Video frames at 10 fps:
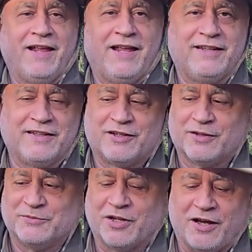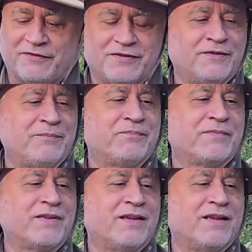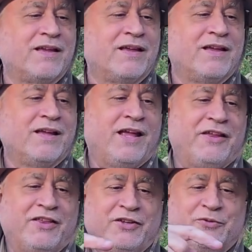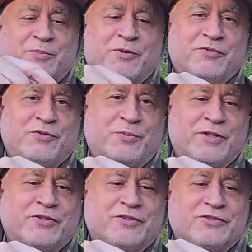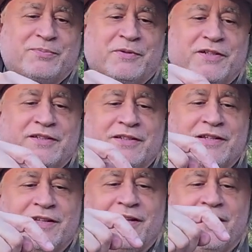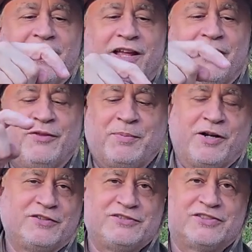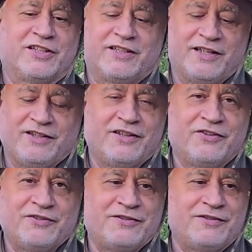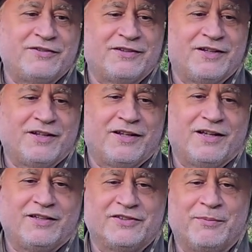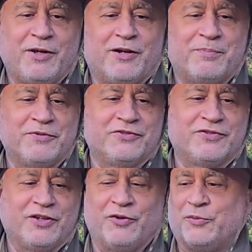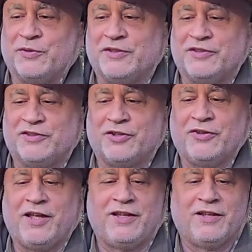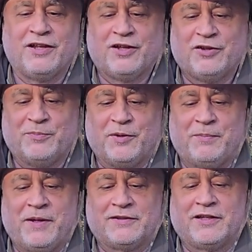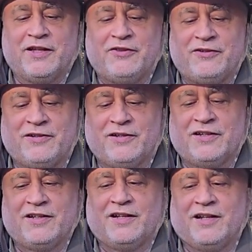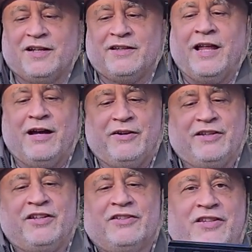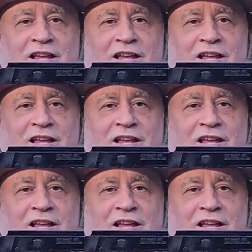and it comes off. And then you remove the recoil spring and the barrel just like any other semi-automatic pistol, so I don't really need to show that. To put it back together. Now, it does